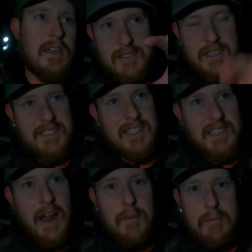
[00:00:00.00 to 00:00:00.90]
Since it's
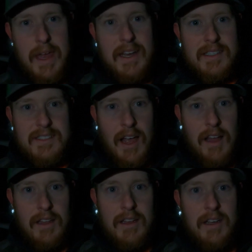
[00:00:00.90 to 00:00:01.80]
not bedded
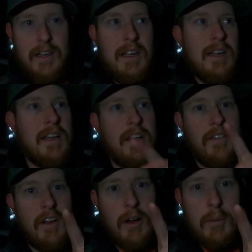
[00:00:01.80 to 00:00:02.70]
solid, if
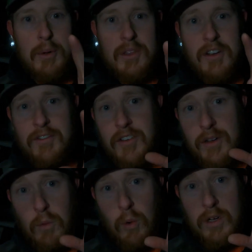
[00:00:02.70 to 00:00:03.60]
they're gonna put their
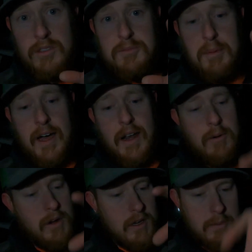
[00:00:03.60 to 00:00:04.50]
foot in one spot, I
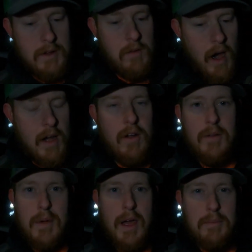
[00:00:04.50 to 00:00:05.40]
want it to be right
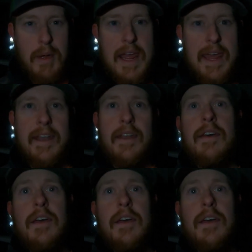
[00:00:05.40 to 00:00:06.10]
on my pan.